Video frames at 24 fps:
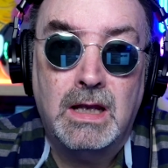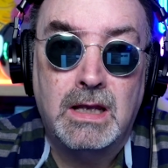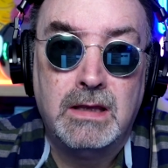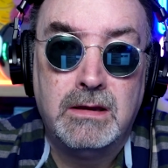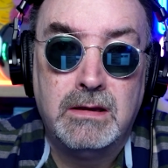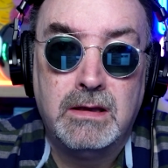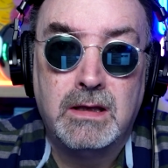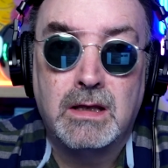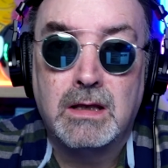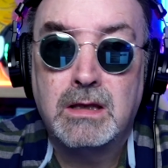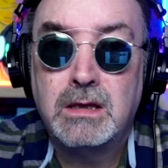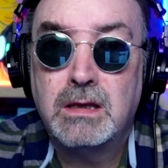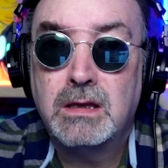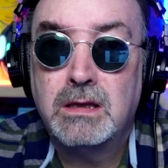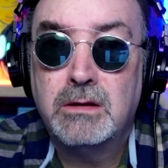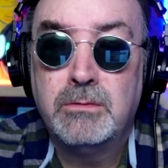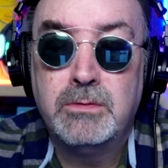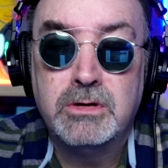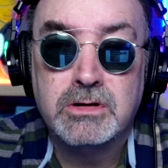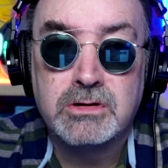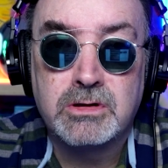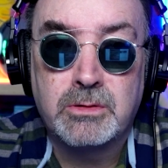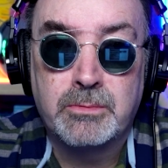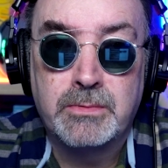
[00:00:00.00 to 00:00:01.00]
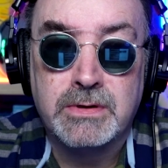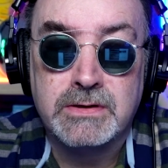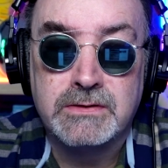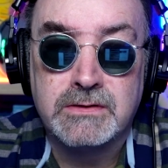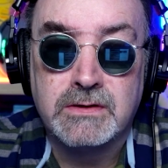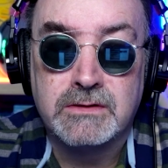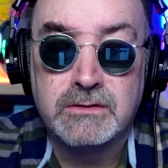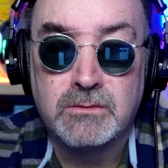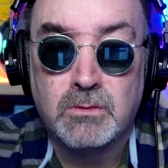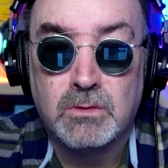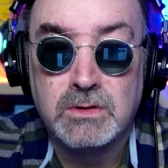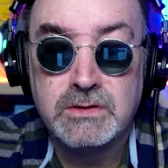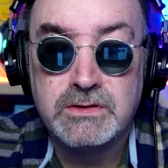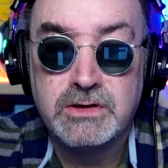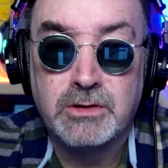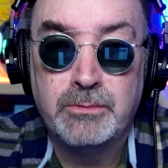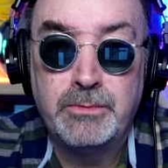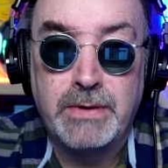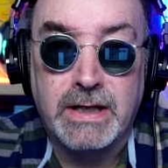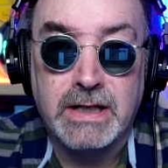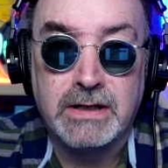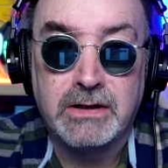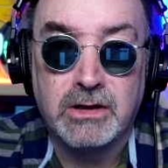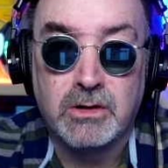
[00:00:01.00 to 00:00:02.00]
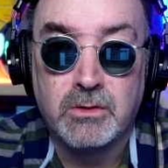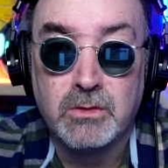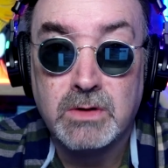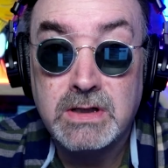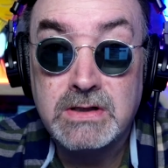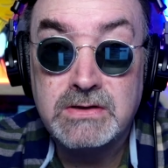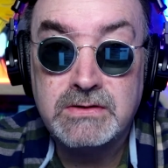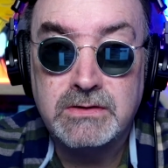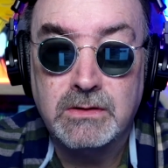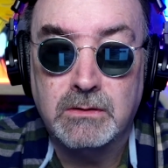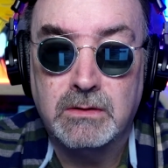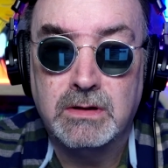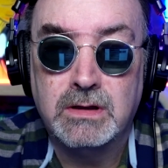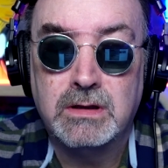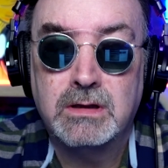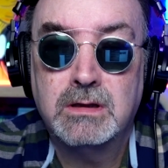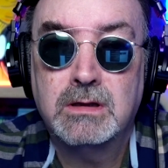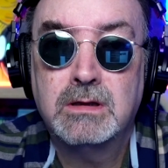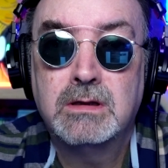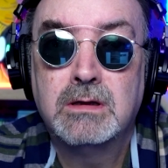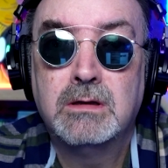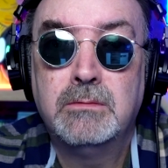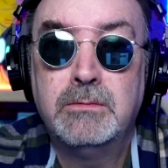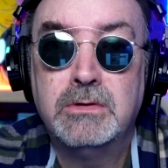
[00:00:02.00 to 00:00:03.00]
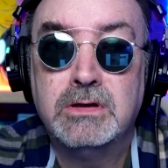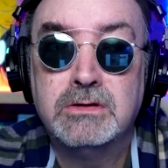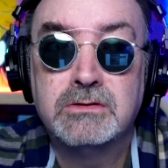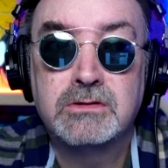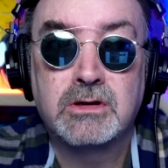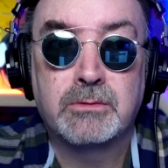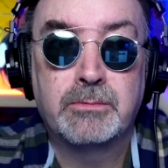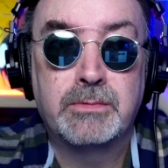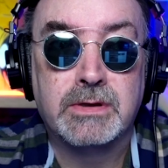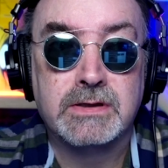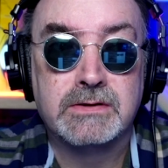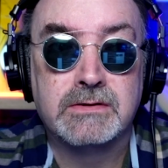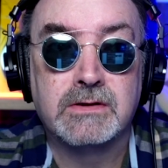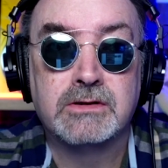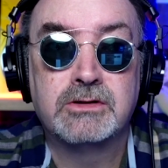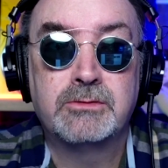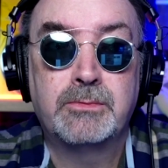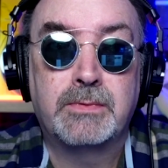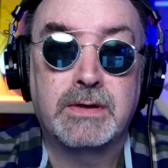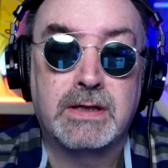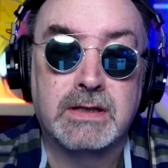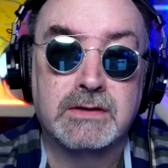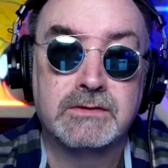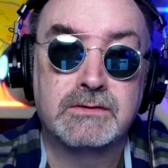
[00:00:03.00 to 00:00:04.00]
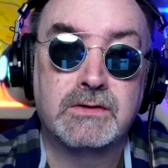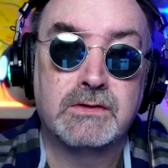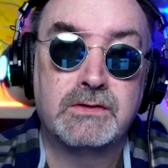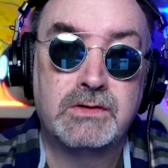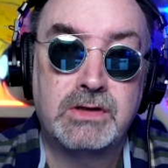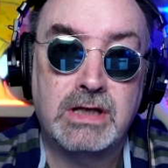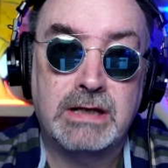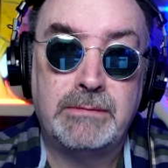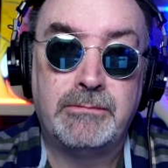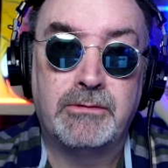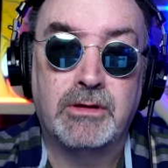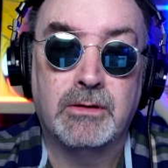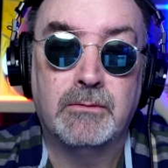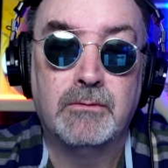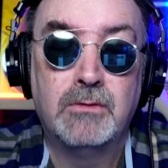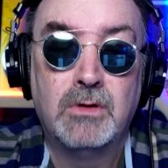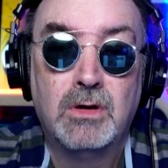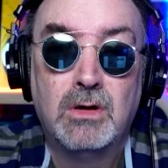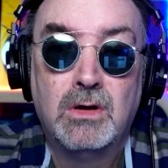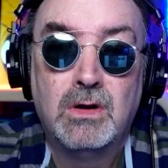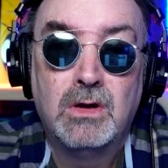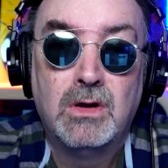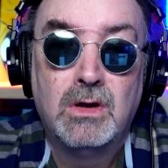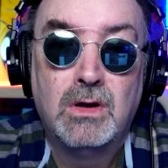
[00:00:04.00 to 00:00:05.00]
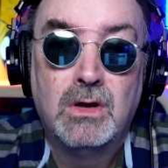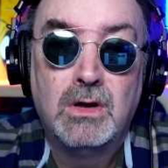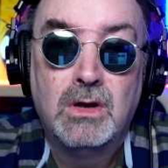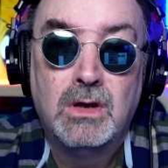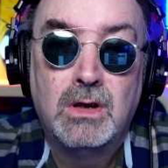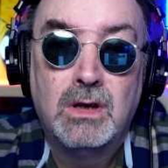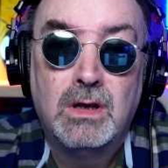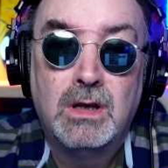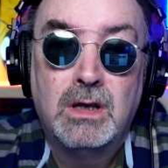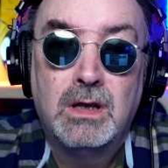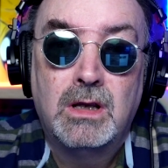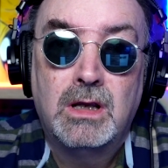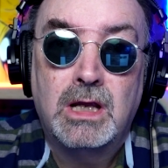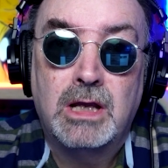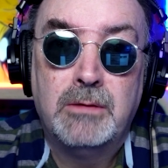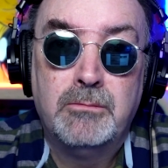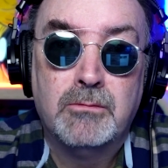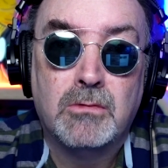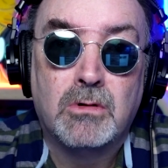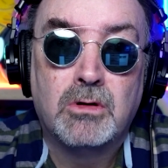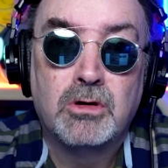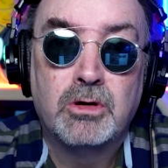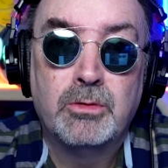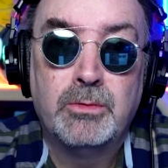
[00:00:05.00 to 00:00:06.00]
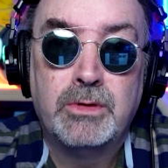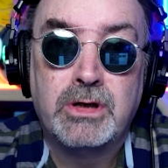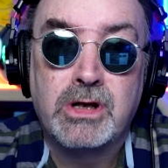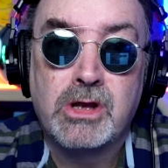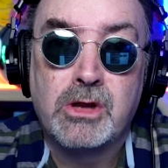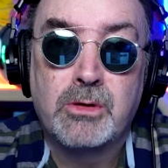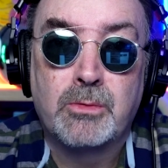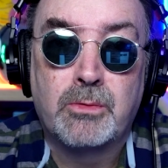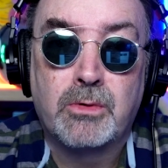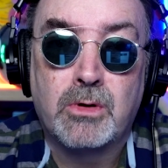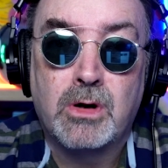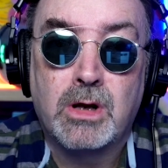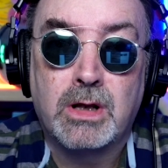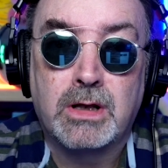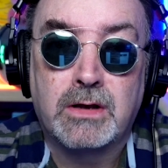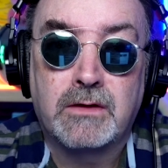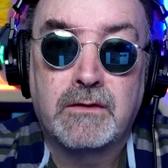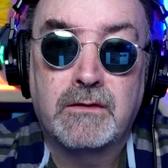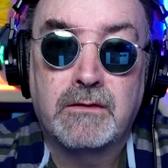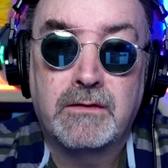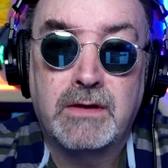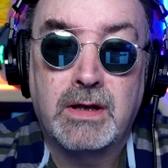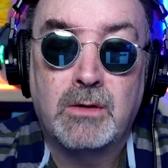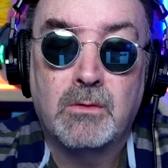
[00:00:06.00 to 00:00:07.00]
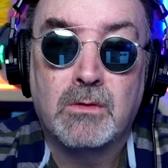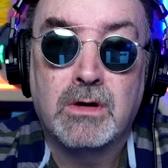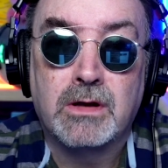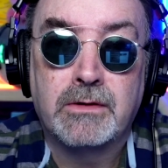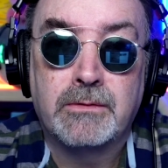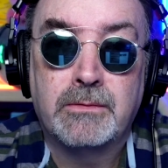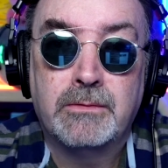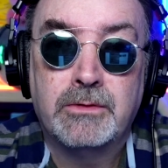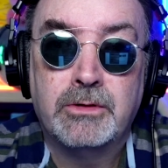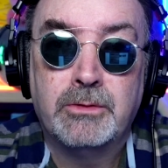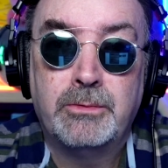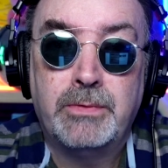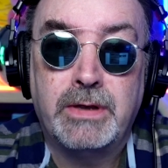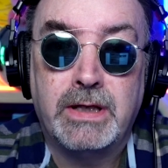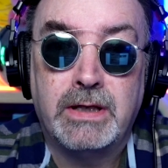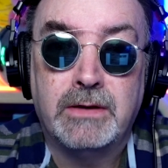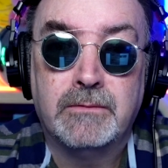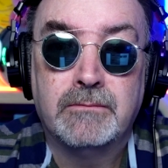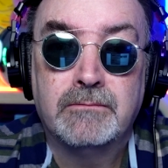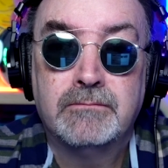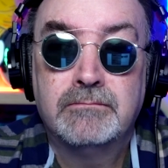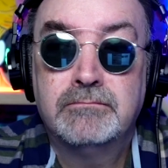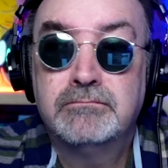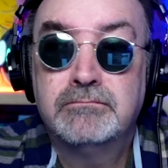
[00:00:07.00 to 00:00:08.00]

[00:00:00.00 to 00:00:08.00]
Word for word: And then the music business, once the band agrees to it, music business begins to shape them and mold them into the product that they want them to be.